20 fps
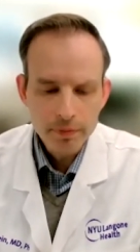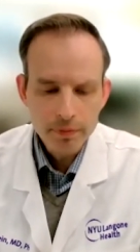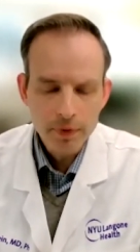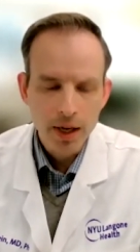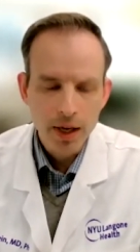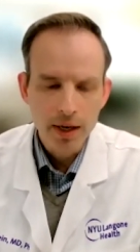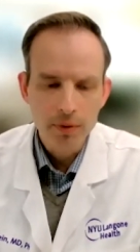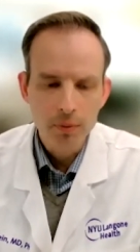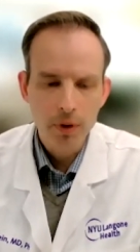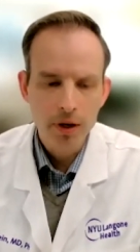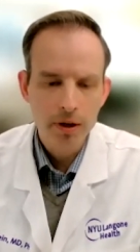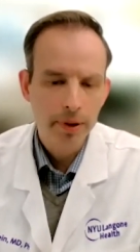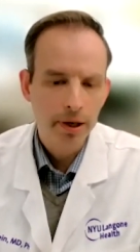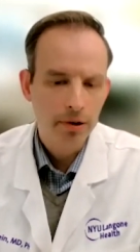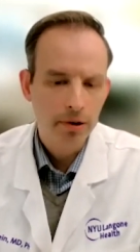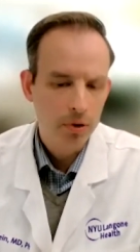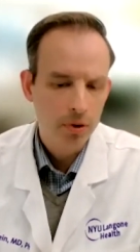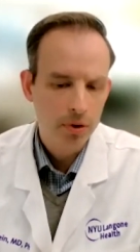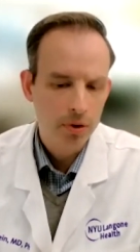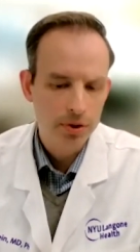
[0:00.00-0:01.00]
And in one of my
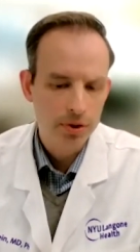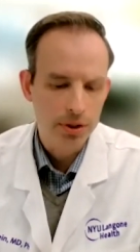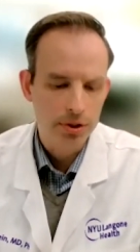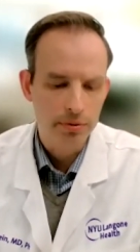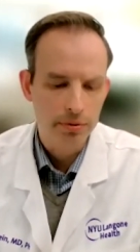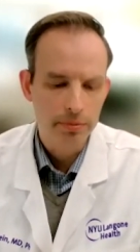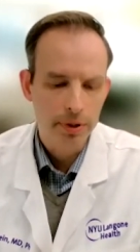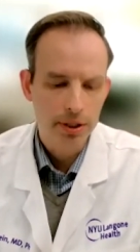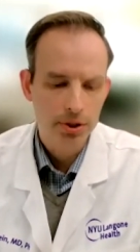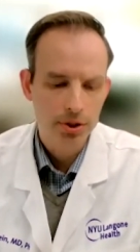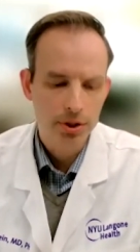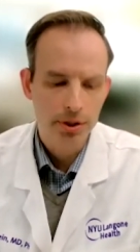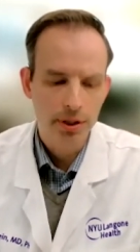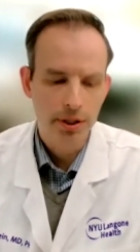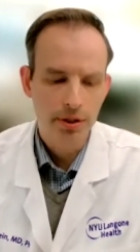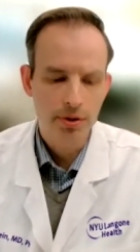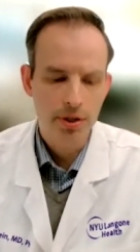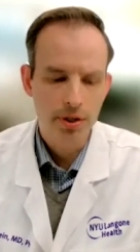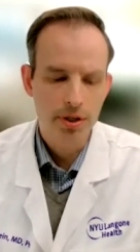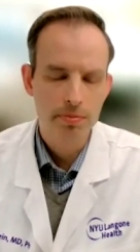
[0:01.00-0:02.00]
roles that you mentioned
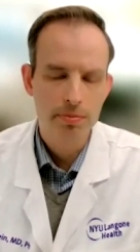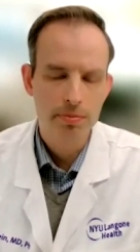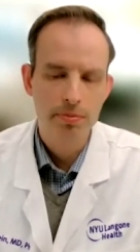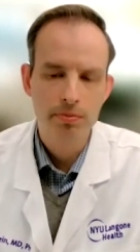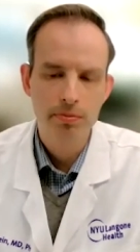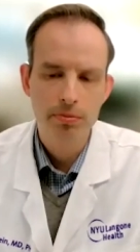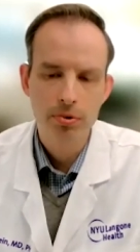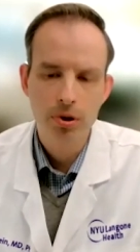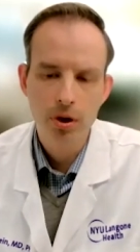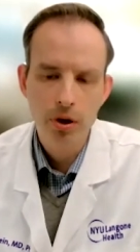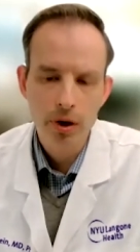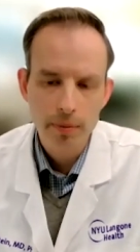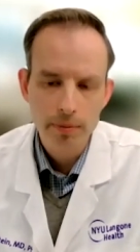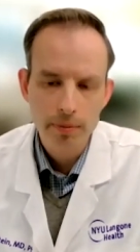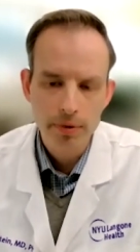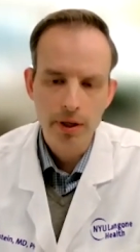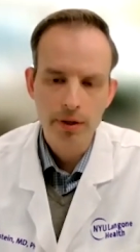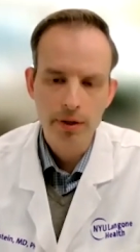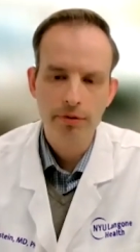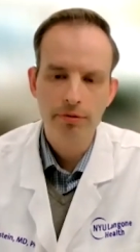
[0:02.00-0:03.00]
as program
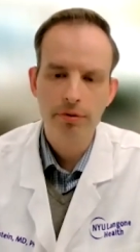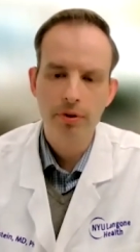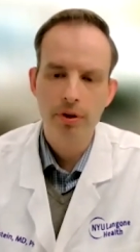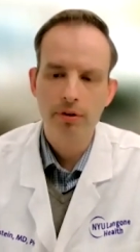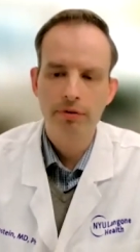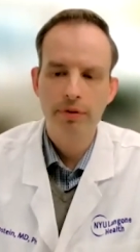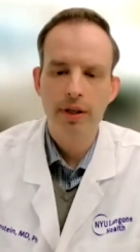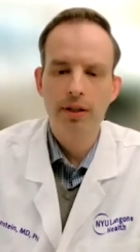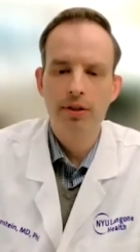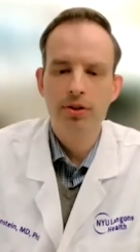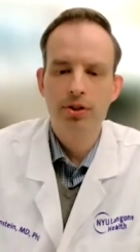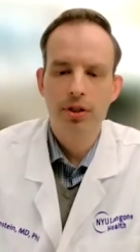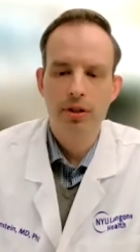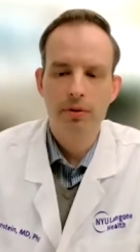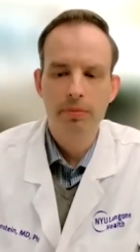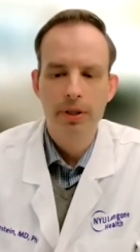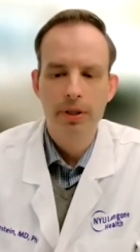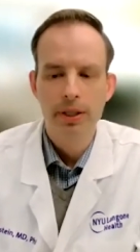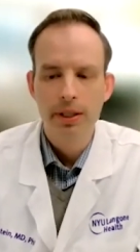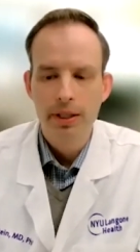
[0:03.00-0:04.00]
director for our fellowship,
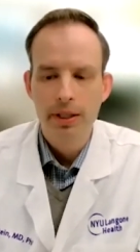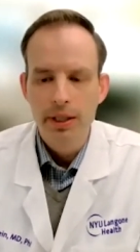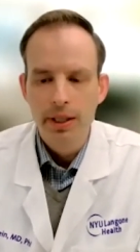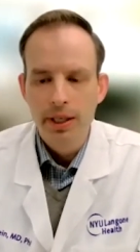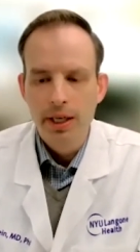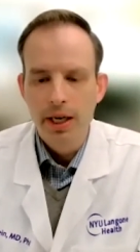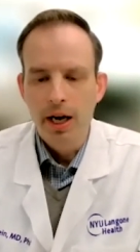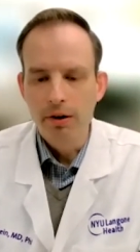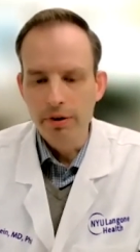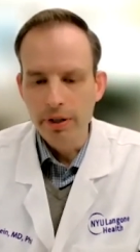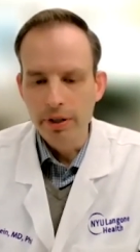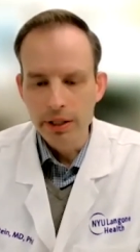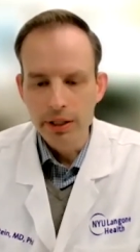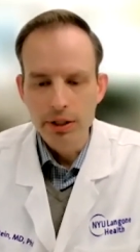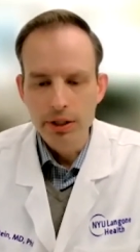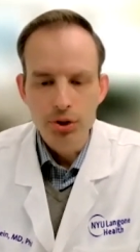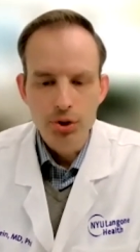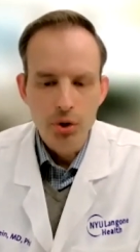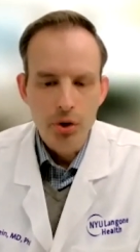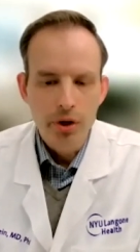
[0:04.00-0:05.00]
I really
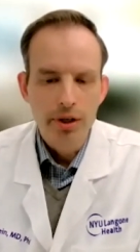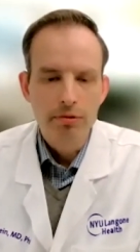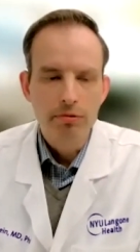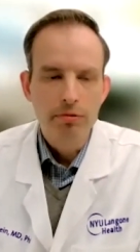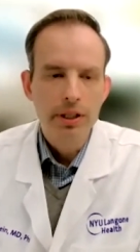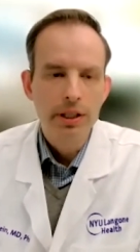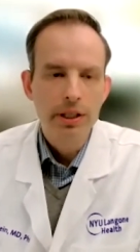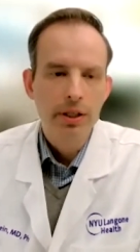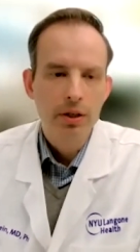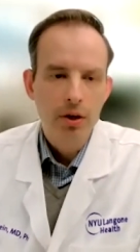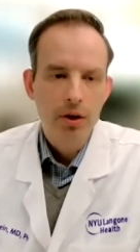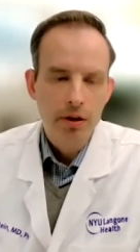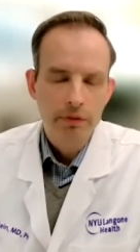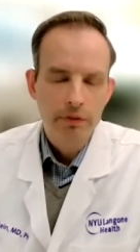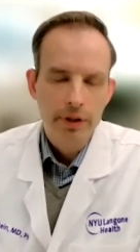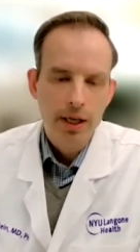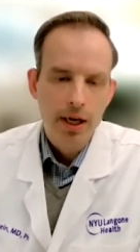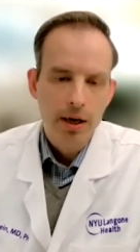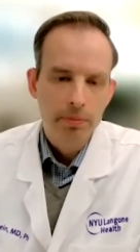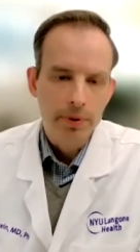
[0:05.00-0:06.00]
enjoy reading all
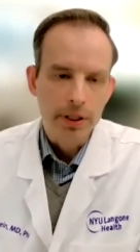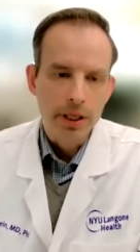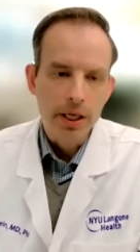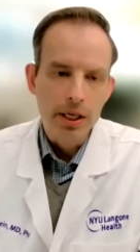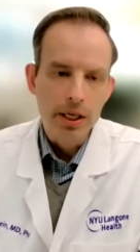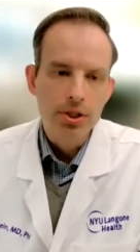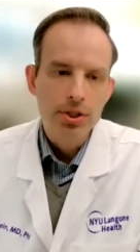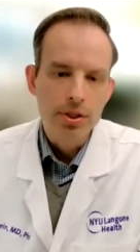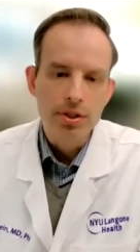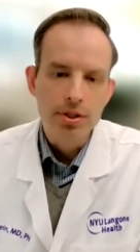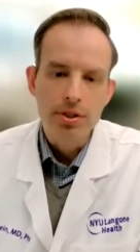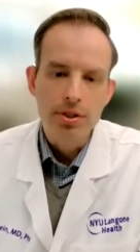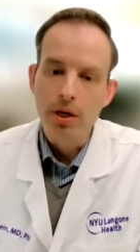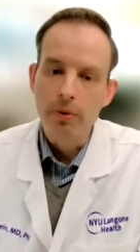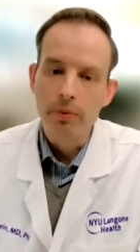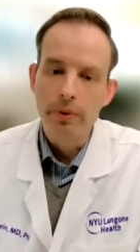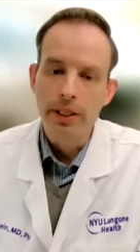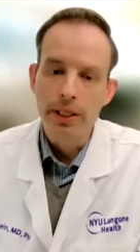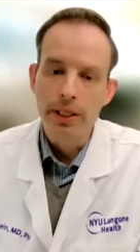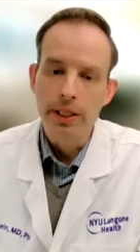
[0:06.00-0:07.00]
the applications
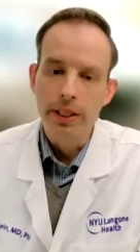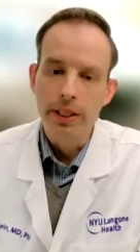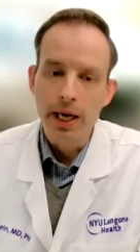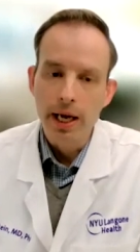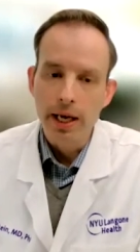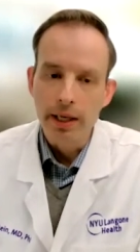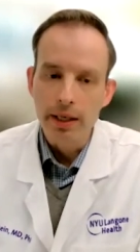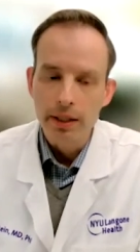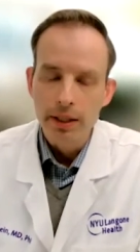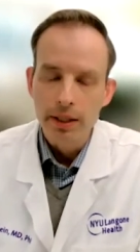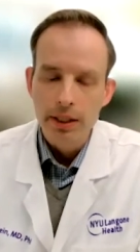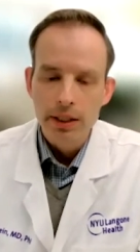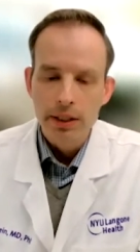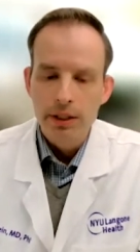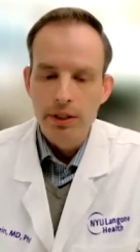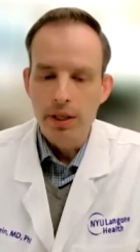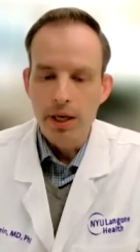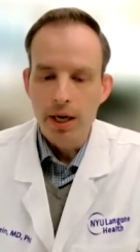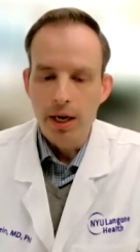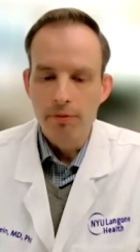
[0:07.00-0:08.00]
that we get
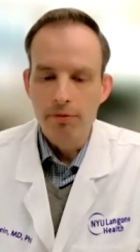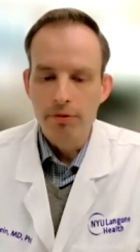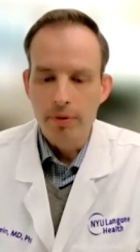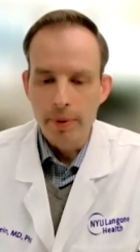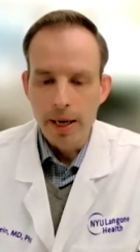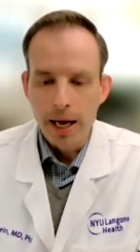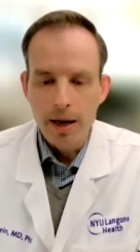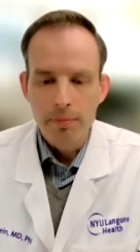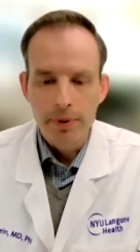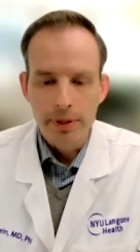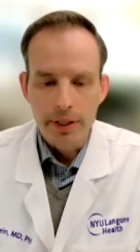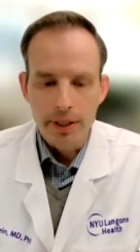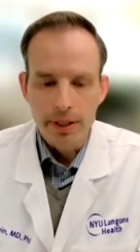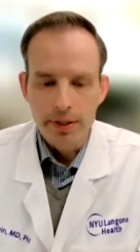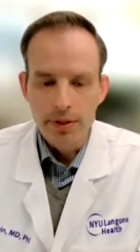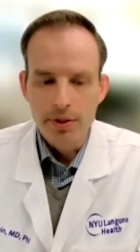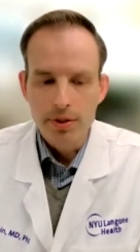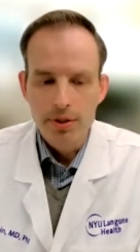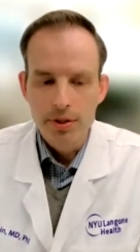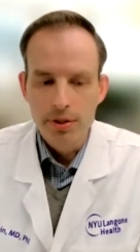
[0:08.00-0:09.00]
from
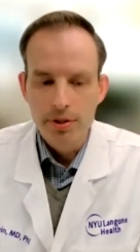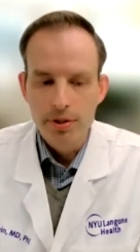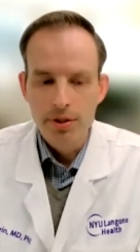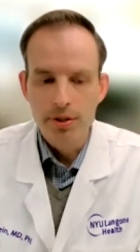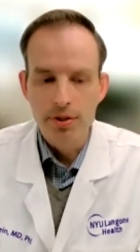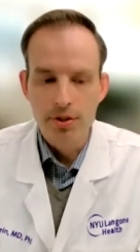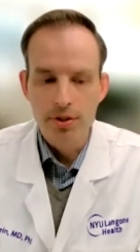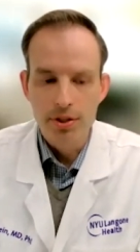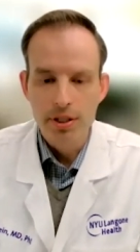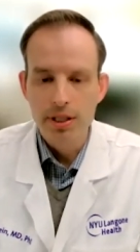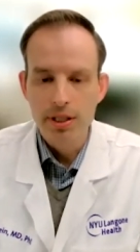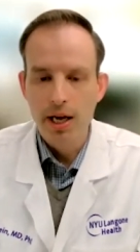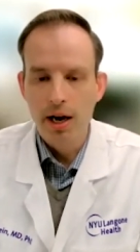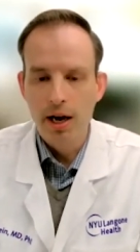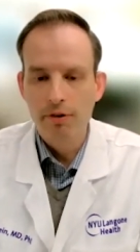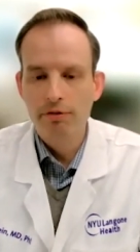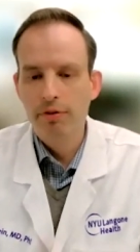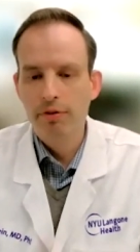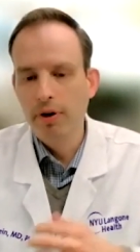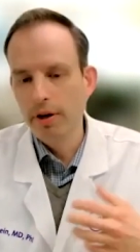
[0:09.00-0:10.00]
applicants to see how
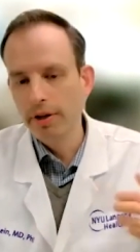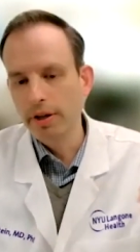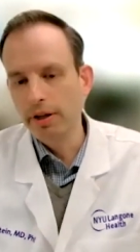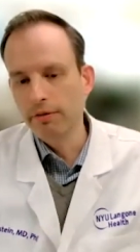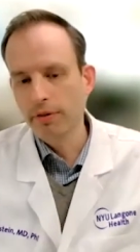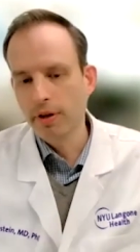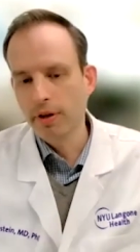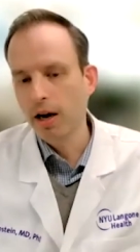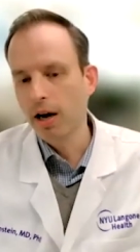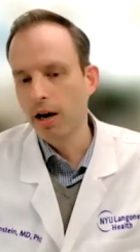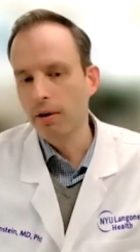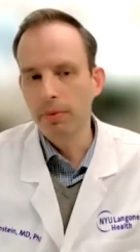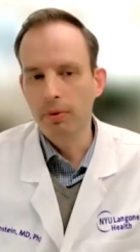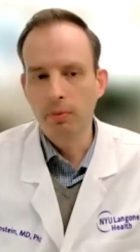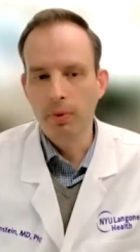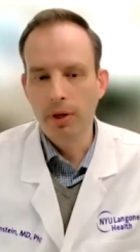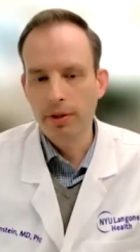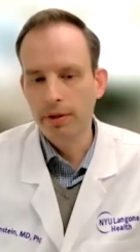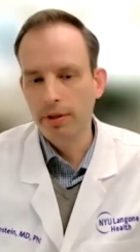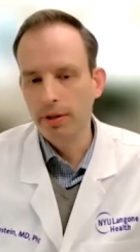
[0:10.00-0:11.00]
far they've come and
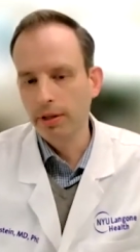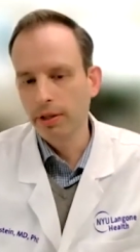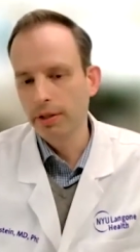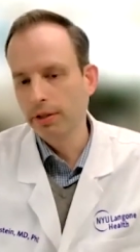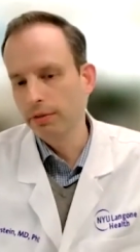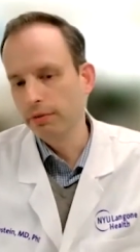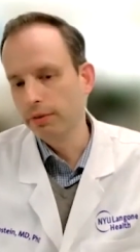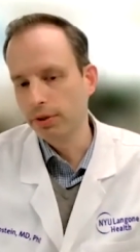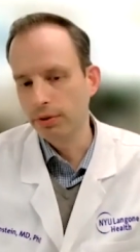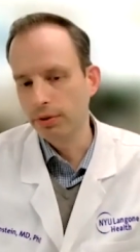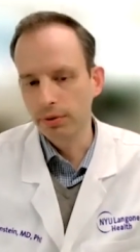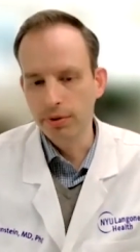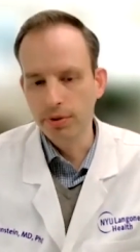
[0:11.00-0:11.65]
what their individual